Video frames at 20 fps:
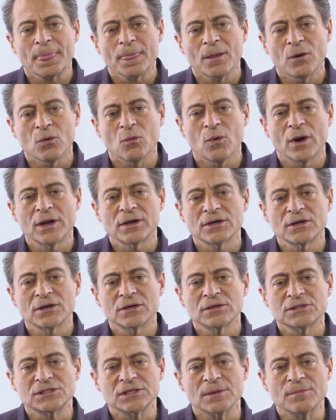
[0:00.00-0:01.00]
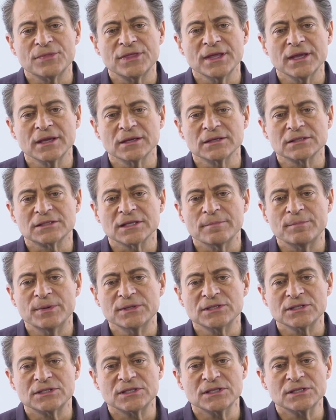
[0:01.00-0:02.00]
What are some things that
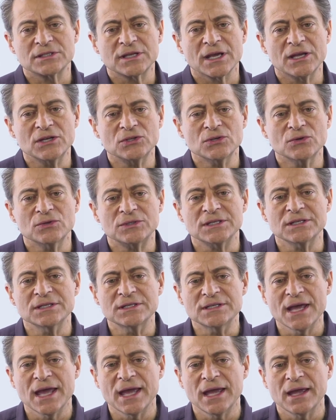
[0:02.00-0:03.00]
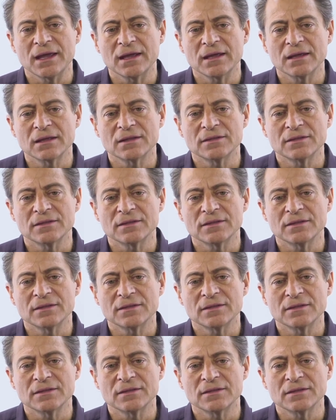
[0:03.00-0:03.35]
businesses can do today